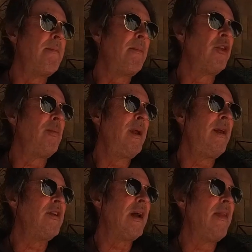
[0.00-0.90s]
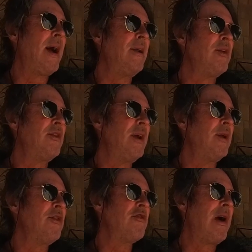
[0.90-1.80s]
Possibly it's like that in
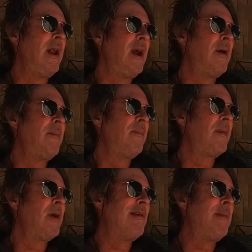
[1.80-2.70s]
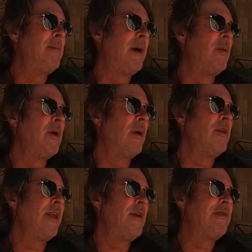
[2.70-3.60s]
Australia. Can't remember. I
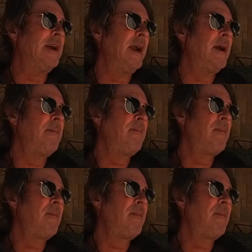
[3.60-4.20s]
was there for a year.